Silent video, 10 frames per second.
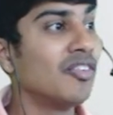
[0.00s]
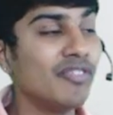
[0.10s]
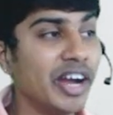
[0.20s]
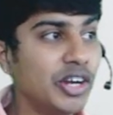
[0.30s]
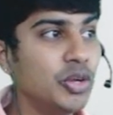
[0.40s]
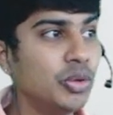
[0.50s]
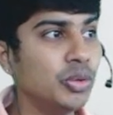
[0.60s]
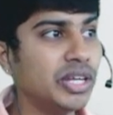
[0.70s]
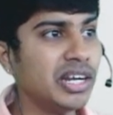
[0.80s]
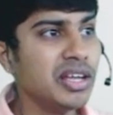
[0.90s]
Why do you
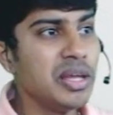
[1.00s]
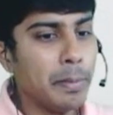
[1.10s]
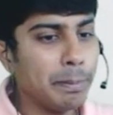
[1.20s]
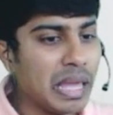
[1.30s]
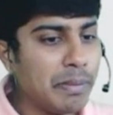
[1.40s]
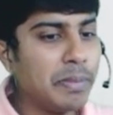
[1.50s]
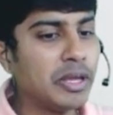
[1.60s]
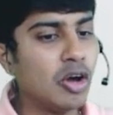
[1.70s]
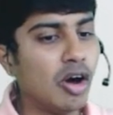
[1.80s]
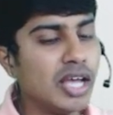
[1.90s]
do that? Maybe
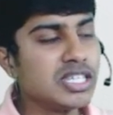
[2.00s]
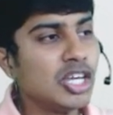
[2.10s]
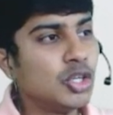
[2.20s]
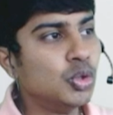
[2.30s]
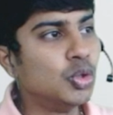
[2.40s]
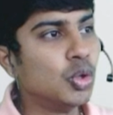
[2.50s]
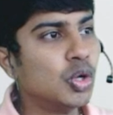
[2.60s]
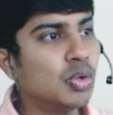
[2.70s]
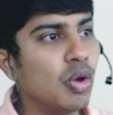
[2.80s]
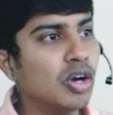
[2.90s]
because you
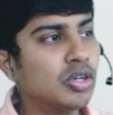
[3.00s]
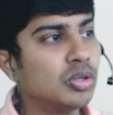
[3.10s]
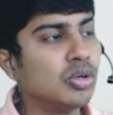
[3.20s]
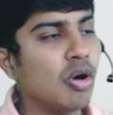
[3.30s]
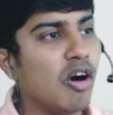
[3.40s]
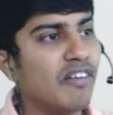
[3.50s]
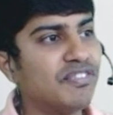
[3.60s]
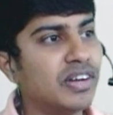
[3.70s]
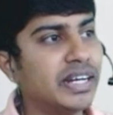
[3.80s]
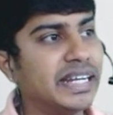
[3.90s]
don't want to
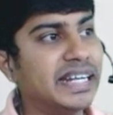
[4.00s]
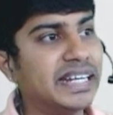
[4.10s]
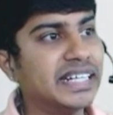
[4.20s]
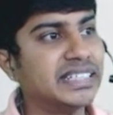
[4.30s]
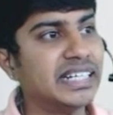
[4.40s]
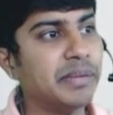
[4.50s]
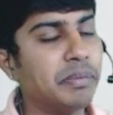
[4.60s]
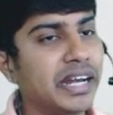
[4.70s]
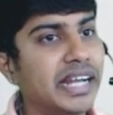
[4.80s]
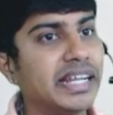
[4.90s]
offer interest at a
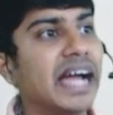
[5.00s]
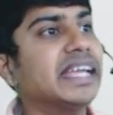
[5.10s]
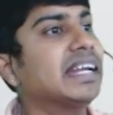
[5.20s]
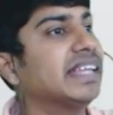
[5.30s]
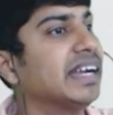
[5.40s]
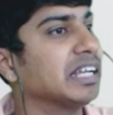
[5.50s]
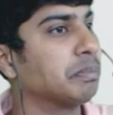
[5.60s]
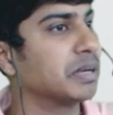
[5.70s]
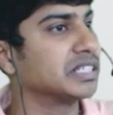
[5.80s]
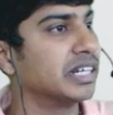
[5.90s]
rate higher than
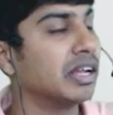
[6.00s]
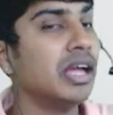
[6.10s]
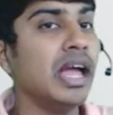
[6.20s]
10%,